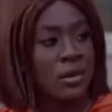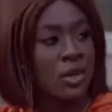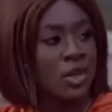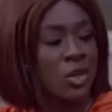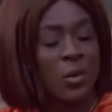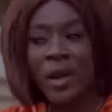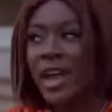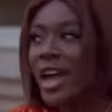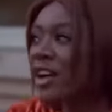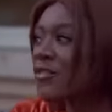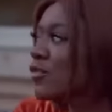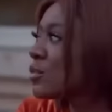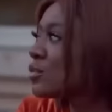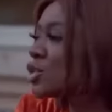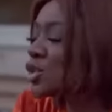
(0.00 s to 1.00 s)
You and I are
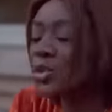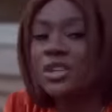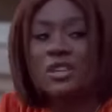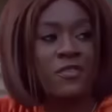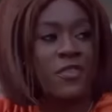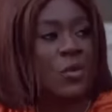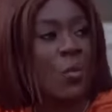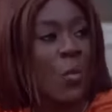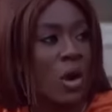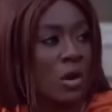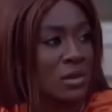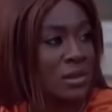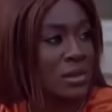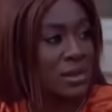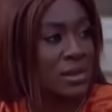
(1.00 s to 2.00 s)
from two different
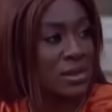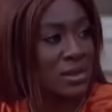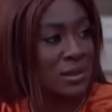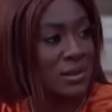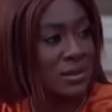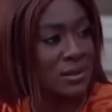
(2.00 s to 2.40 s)
worlds.